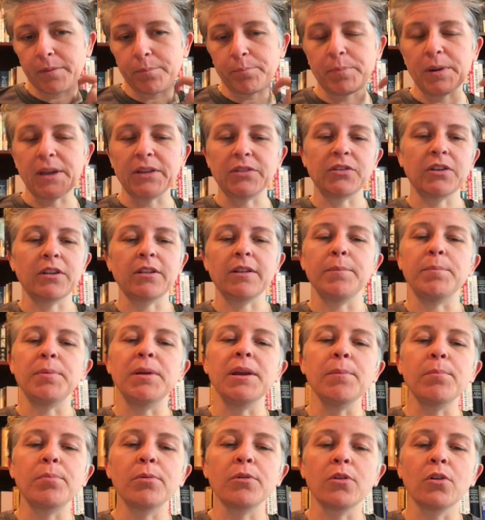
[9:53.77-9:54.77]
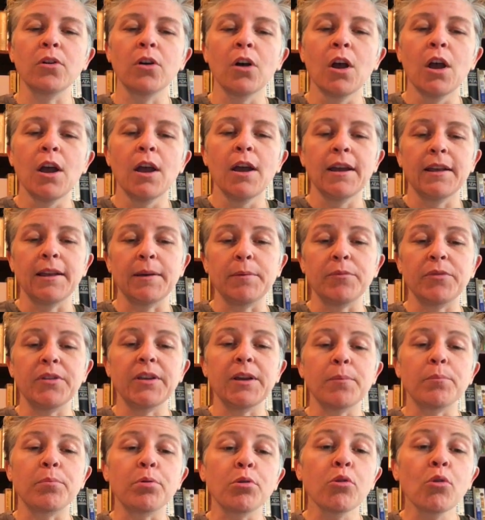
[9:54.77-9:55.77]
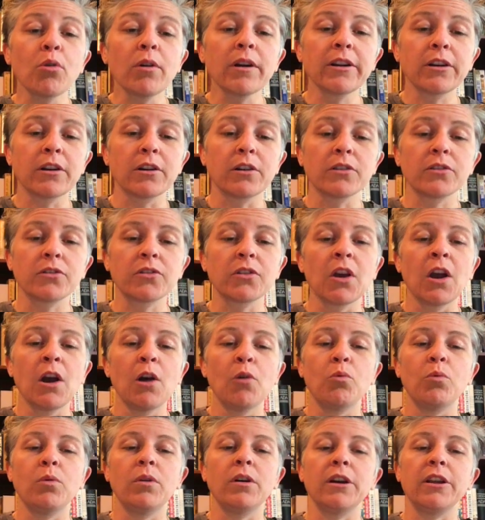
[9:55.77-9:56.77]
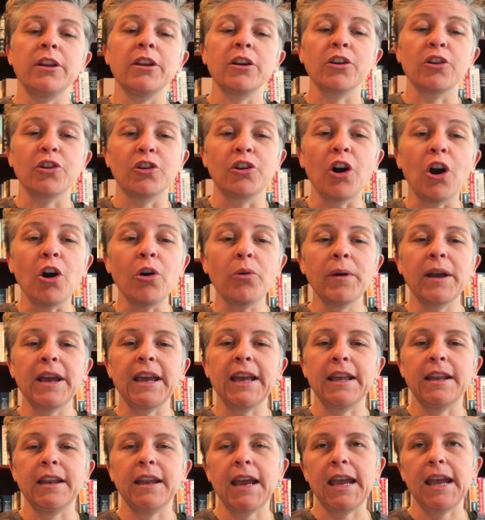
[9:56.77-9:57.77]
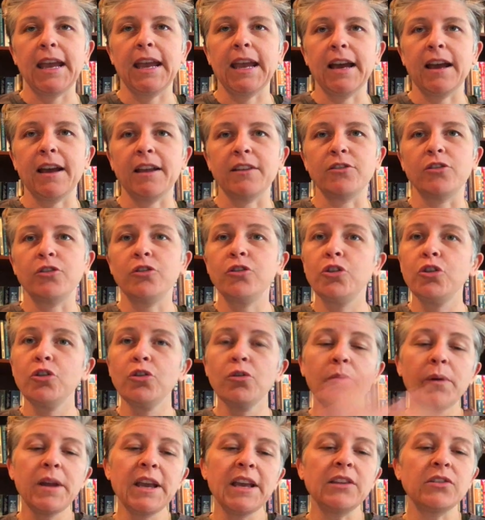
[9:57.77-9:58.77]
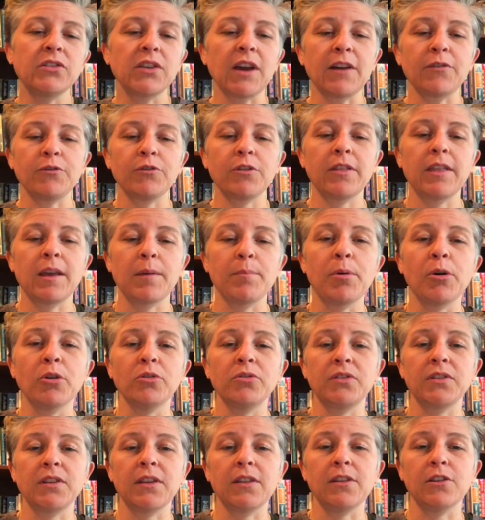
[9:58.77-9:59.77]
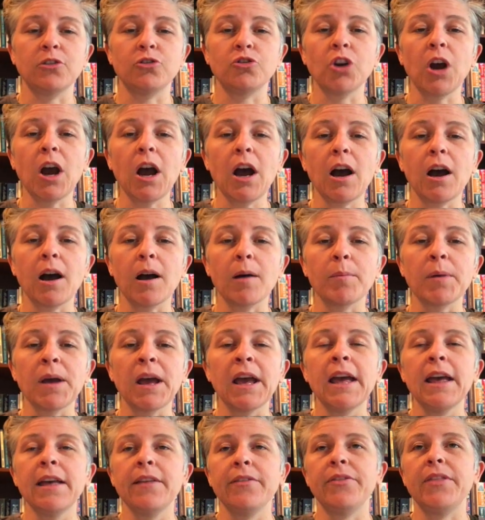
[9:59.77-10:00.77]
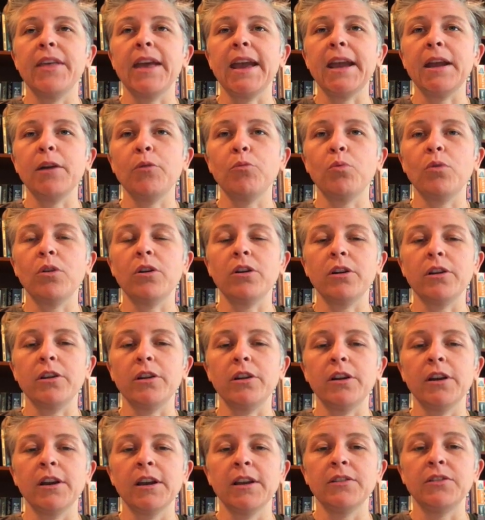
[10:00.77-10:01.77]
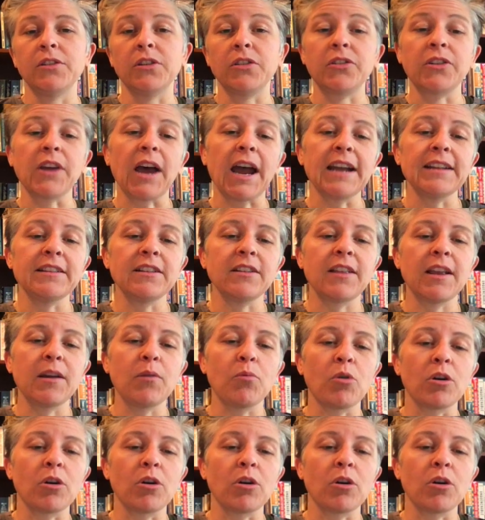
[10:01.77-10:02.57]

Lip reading: basically people, the employers would go in, and 2 weeks after they posted the job, they would decide that they